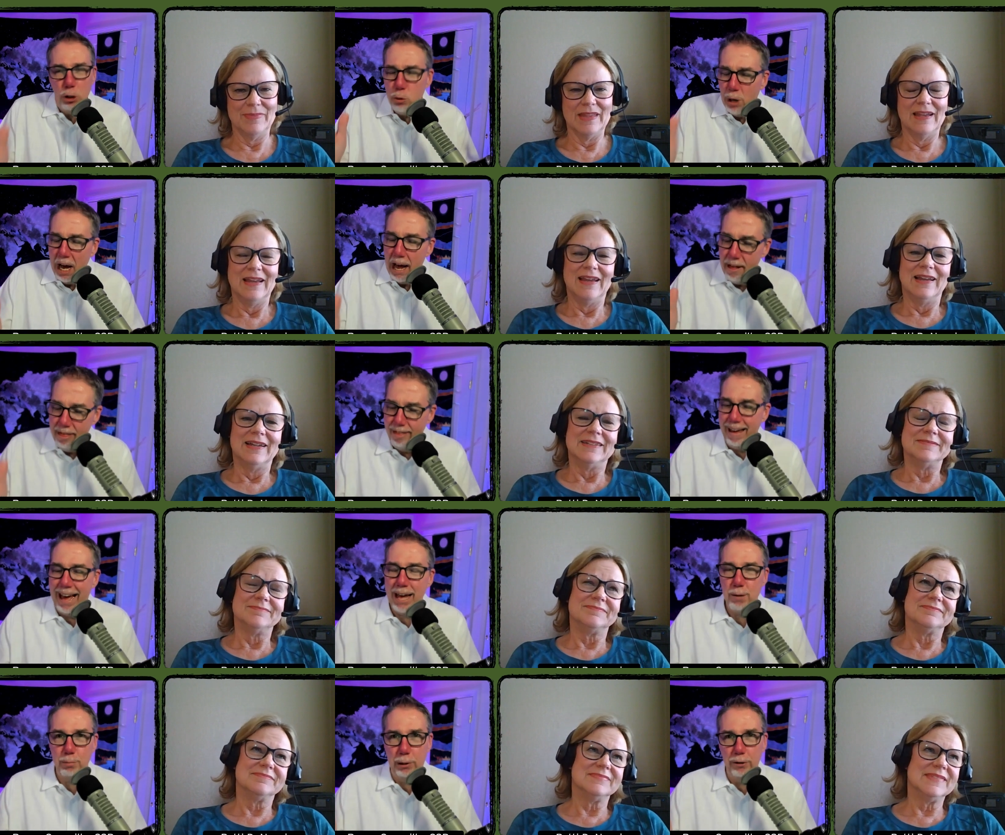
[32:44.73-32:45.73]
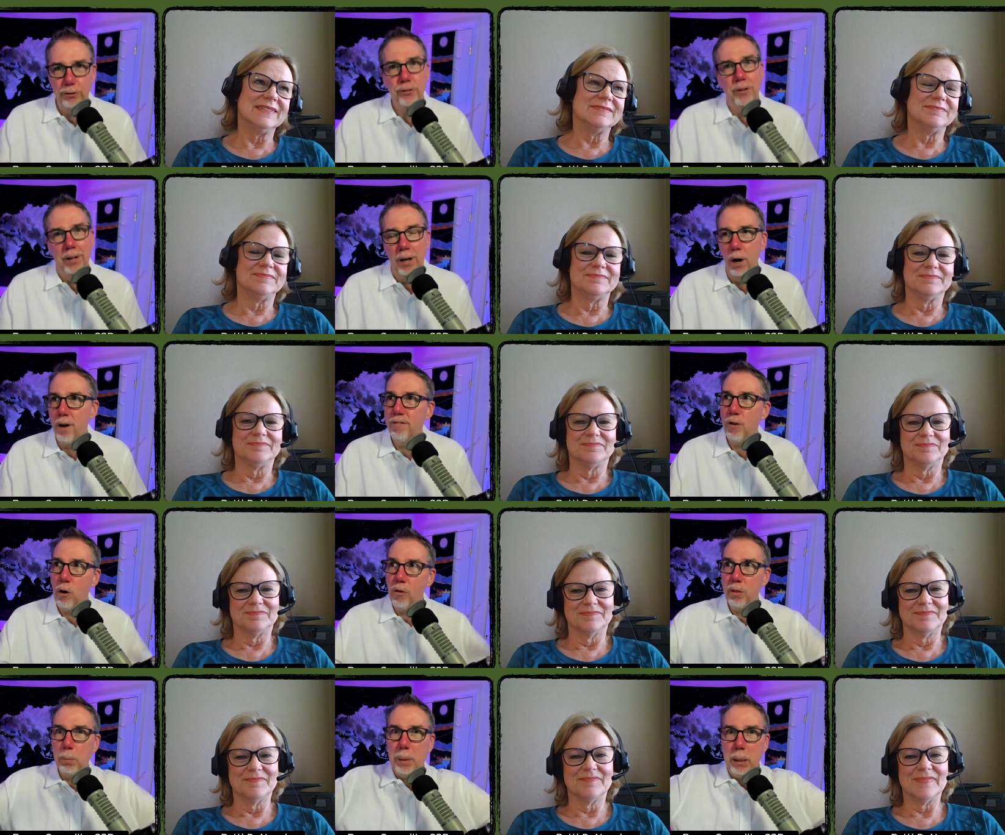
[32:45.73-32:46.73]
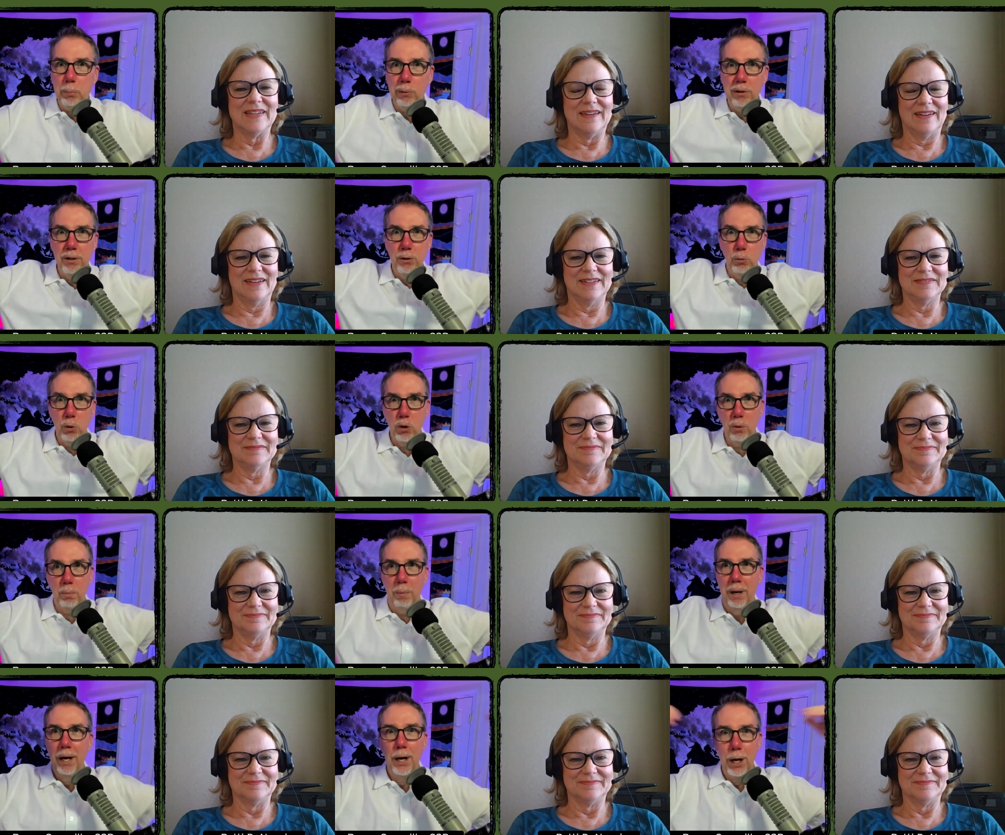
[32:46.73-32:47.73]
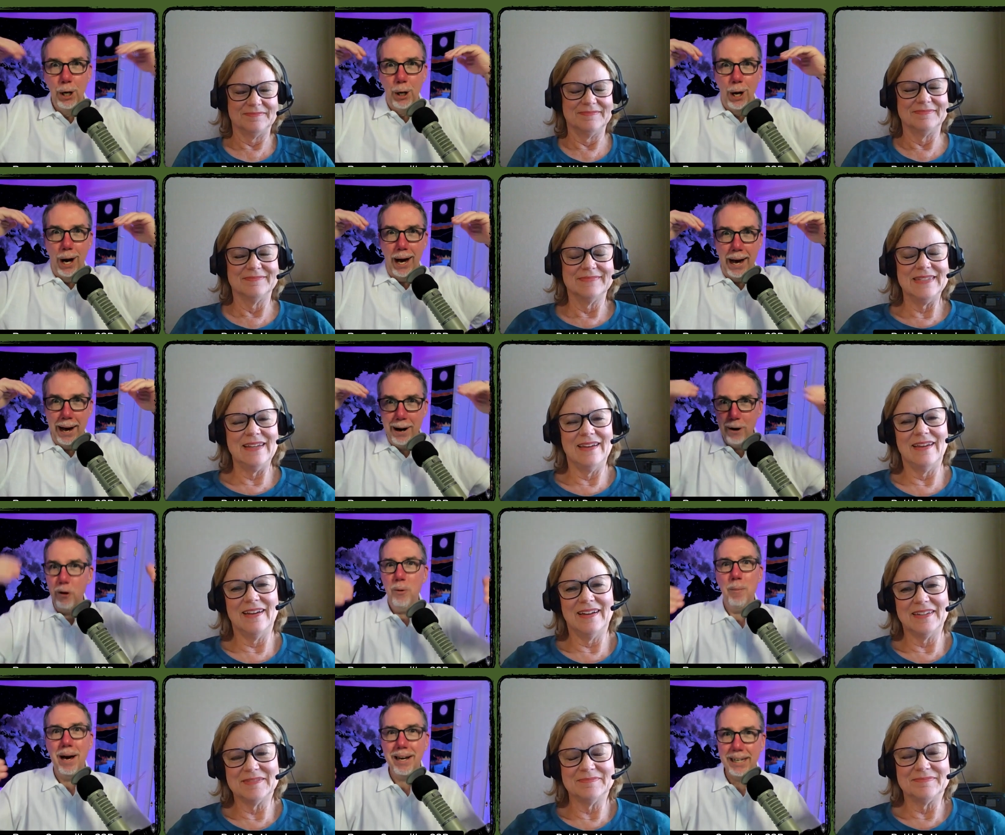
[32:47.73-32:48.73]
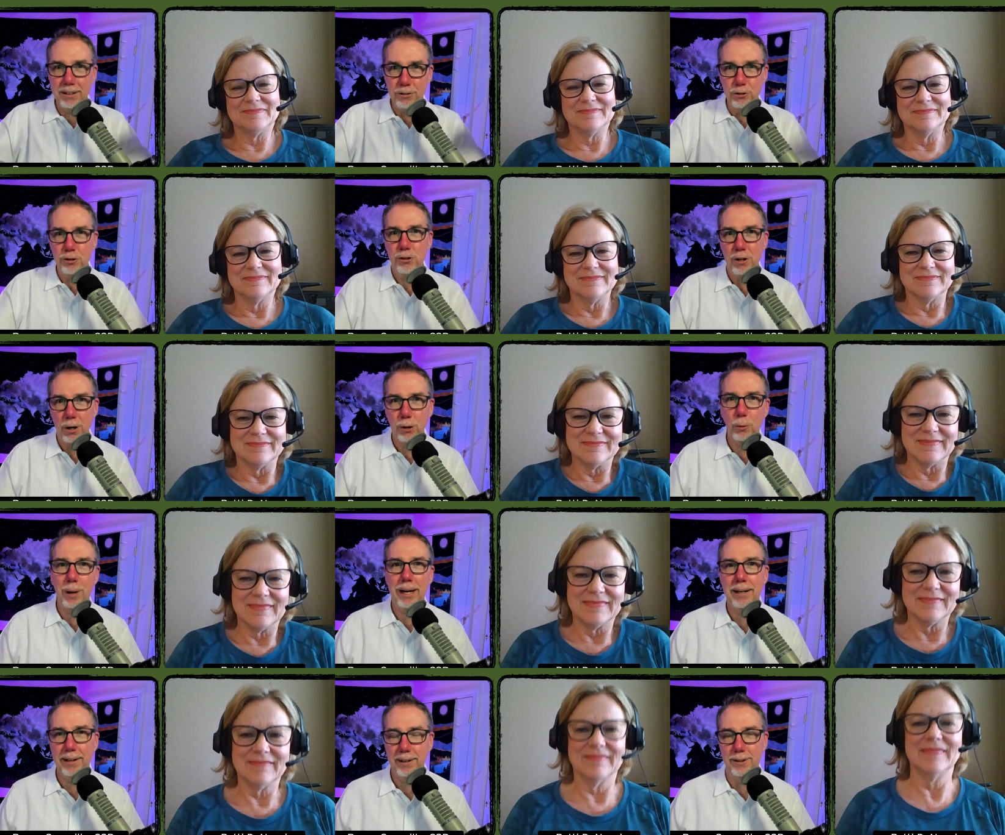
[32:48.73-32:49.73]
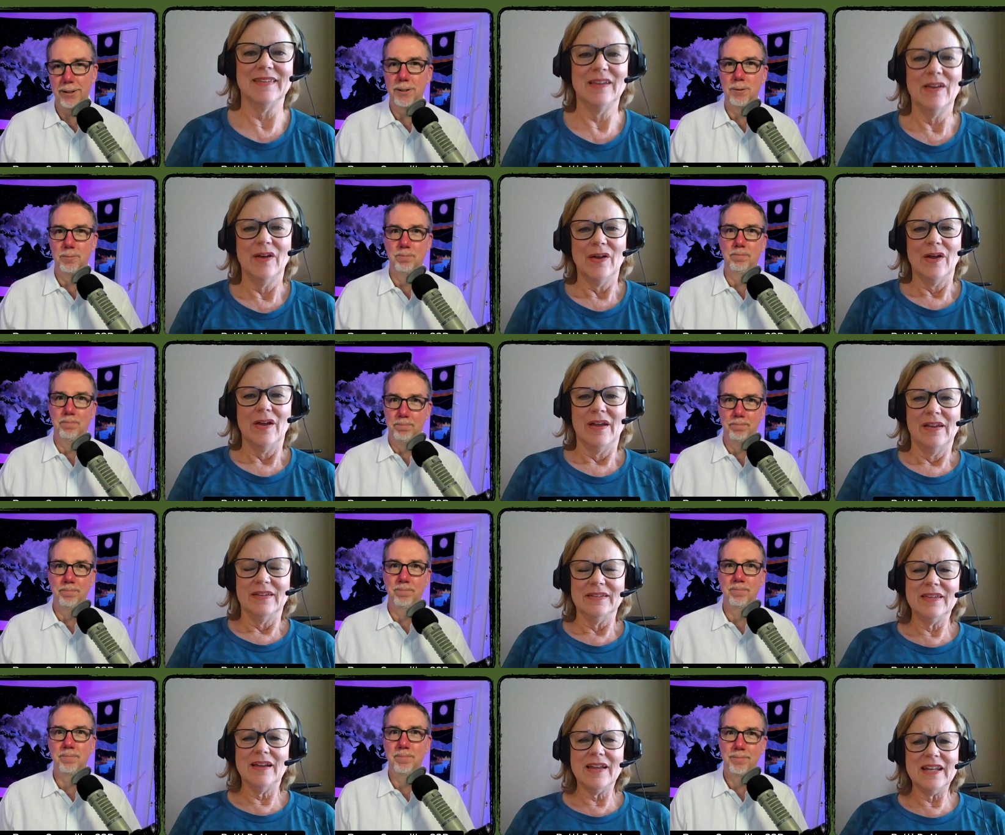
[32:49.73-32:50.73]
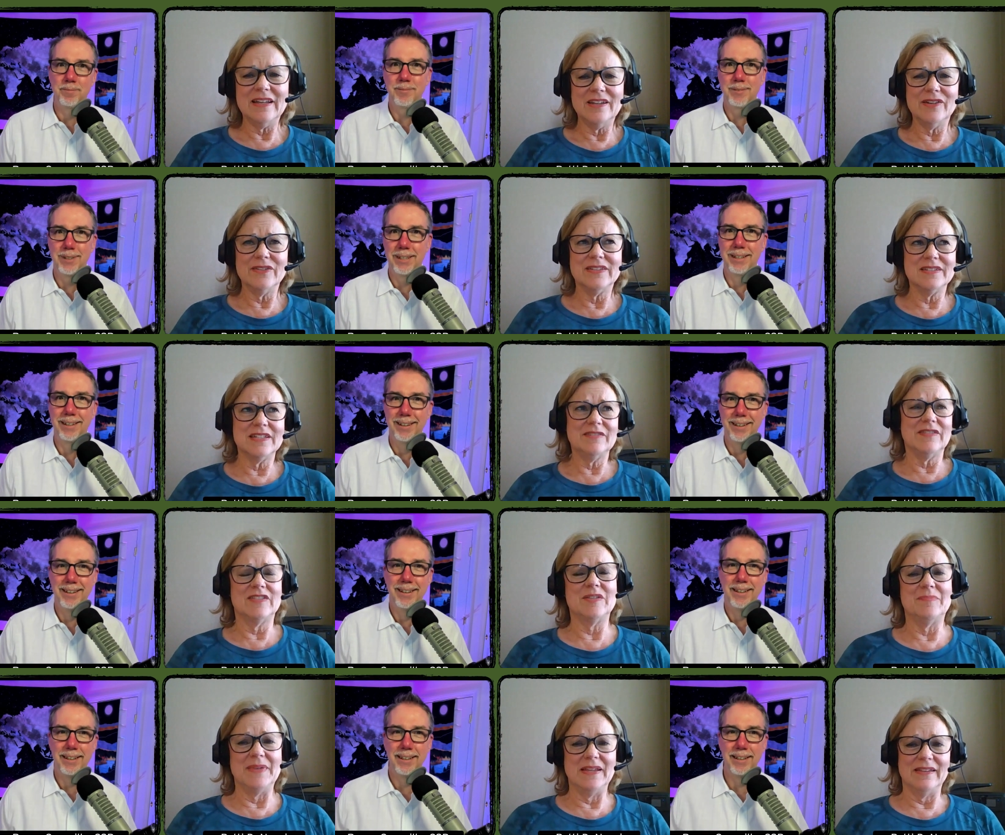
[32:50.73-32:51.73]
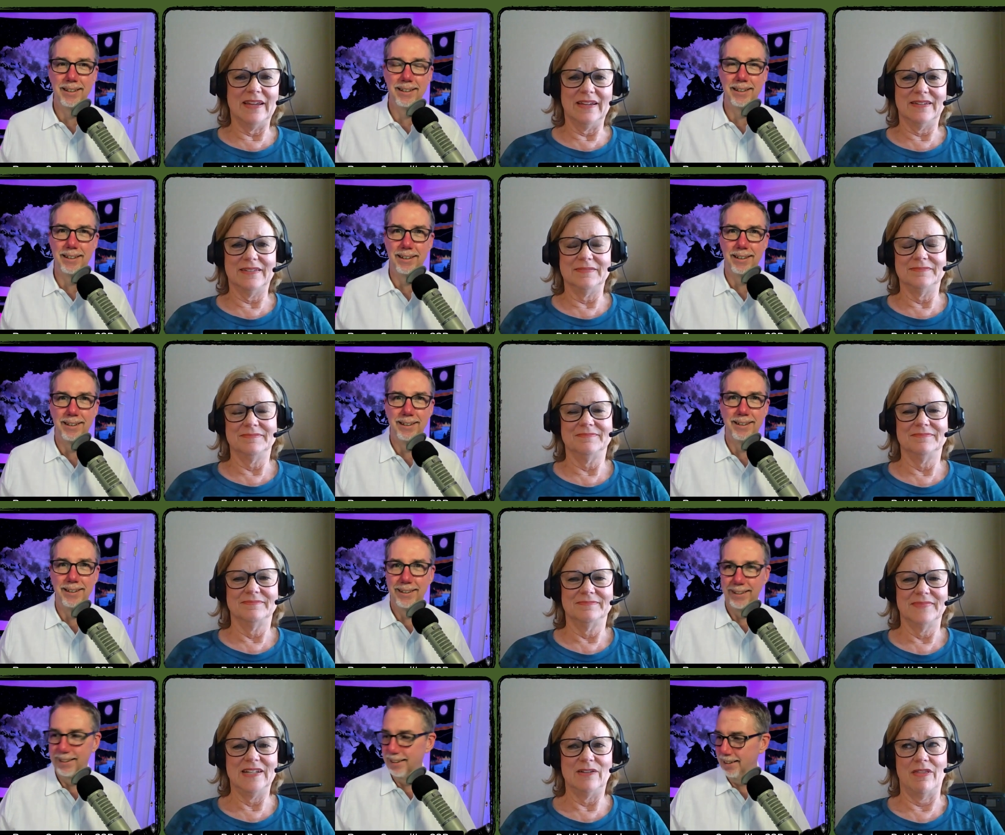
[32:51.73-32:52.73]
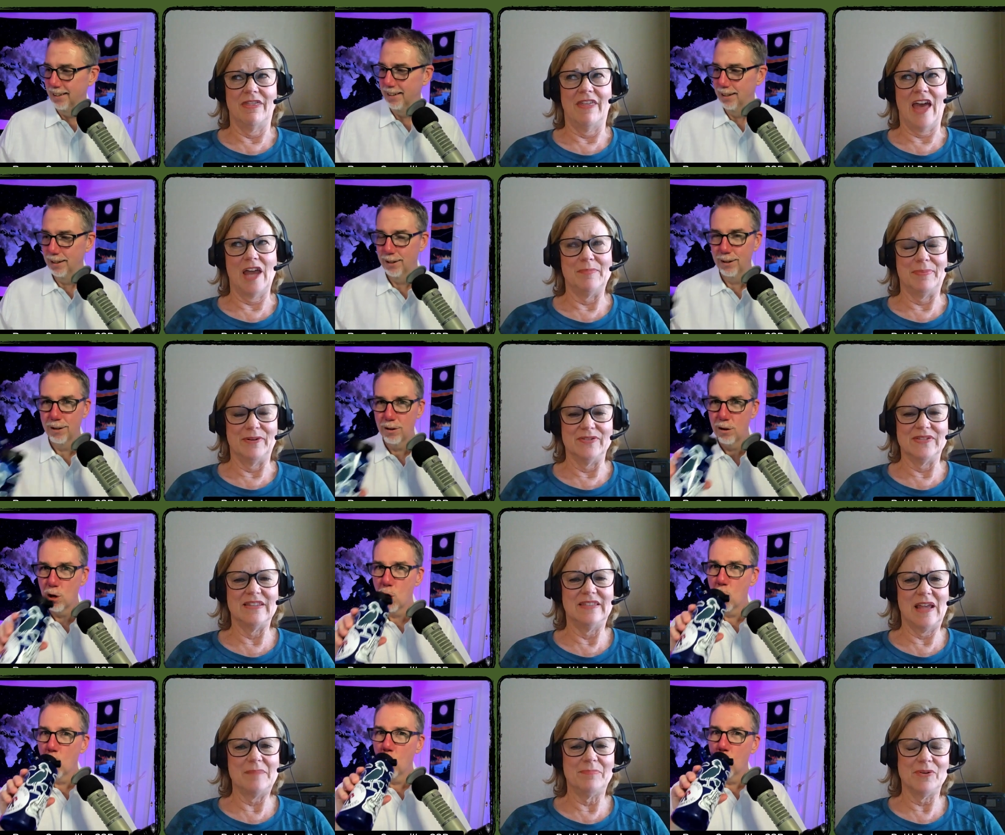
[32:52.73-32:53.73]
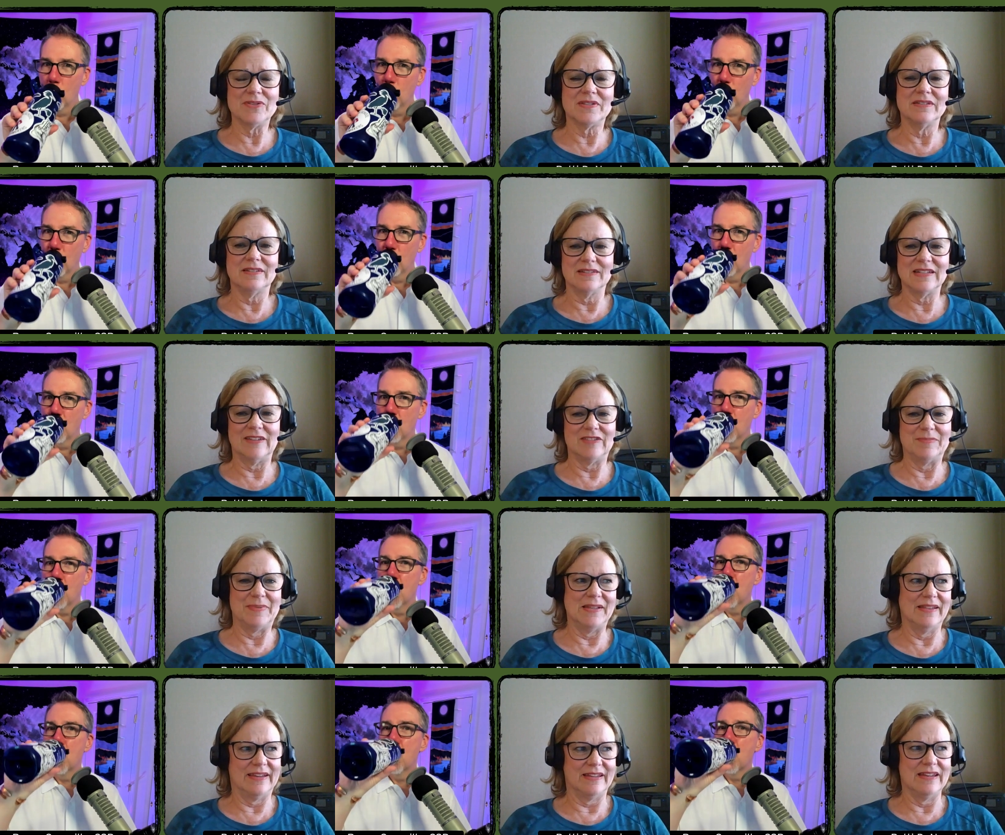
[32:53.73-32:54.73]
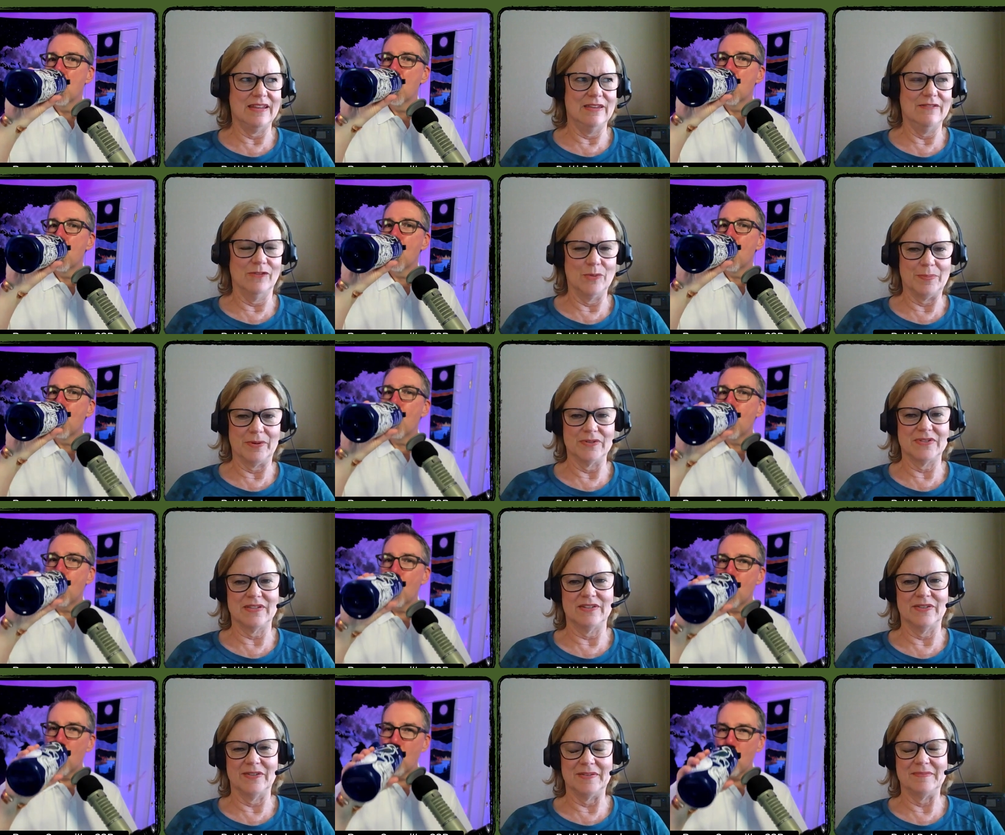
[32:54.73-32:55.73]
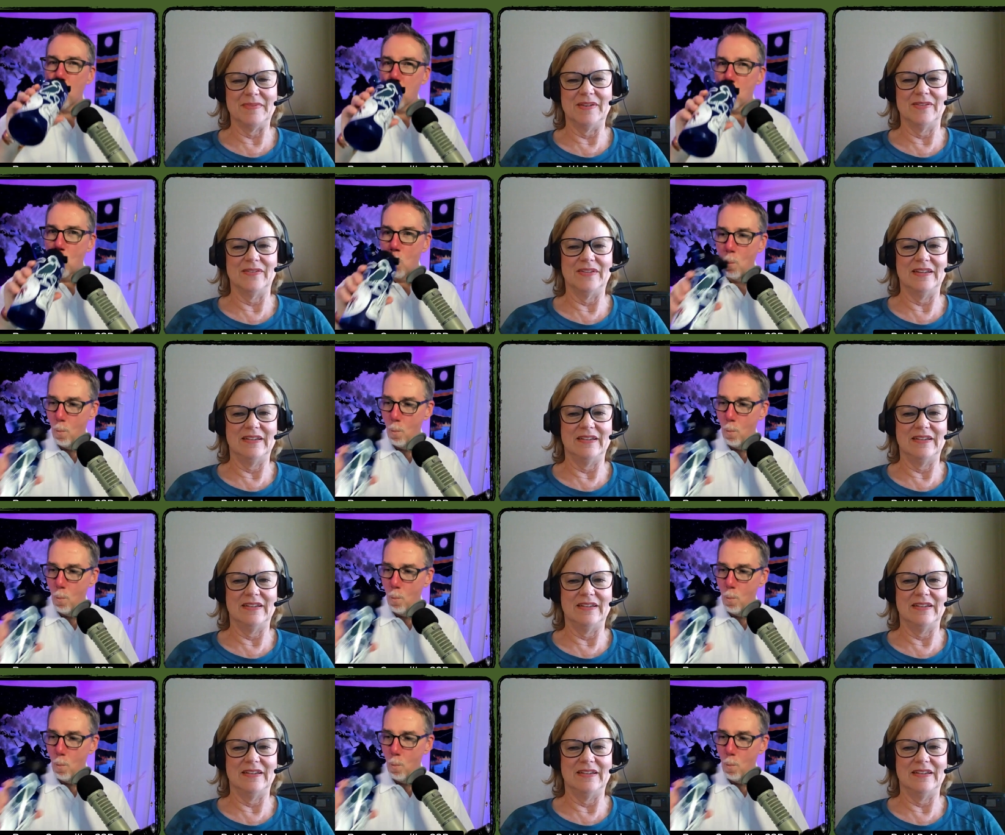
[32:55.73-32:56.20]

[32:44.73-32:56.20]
Speaker 1: you got that person of all the people yeah. in the room yeah. how am I getting stuck right here?
Speaker 2: Yeah, and you know, it doesn't even have to be like you know that person that person doesn't have to be like an evil person or you know an